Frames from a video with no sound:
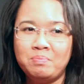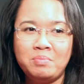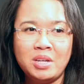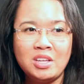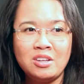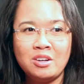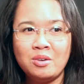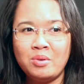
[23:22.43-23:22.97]

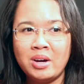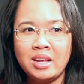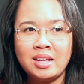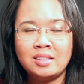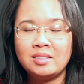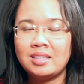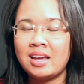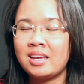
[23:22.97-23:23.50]
But you know what?
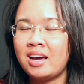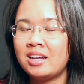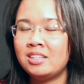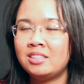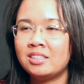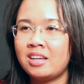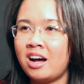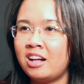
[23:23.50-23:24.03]
As I
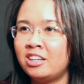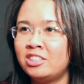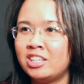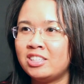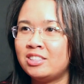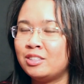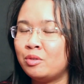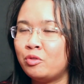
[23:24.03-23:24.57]
got into college,
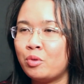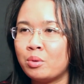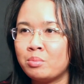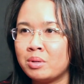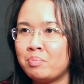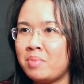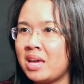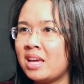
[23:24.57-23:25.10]
I still
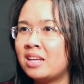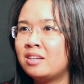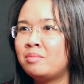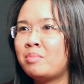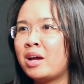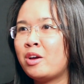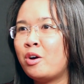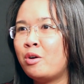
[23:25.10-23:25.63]
formed a band
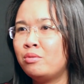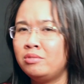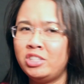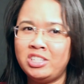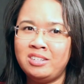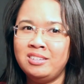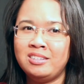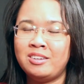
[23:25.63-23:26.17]
on my own.
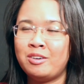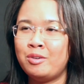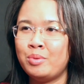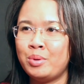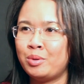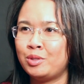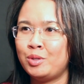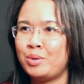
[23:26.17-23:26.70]
She didn't
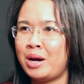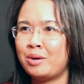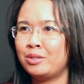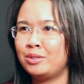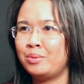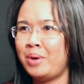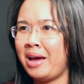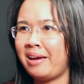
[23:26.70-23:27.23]
know. We were 2
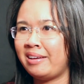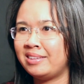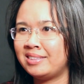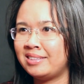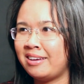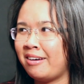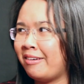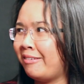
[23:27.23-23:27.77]
hours away.
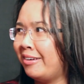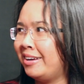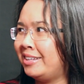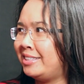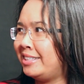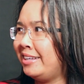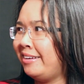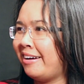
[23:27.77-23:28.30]
So what
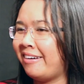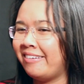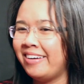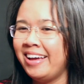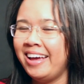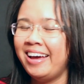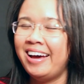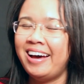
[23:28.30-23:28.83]
did she
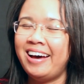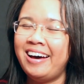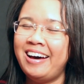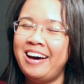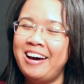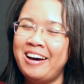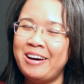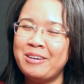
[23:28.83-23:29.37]
know?
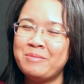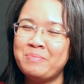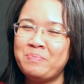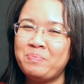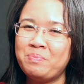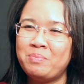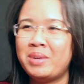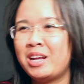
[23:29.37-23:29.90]

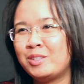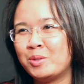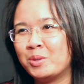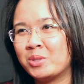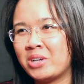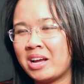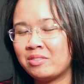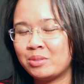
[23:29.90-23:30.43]
But I
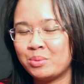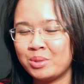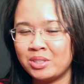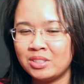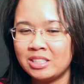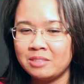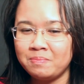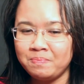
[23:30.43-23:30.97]
told her
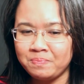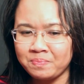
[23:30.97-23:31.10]
afterwards.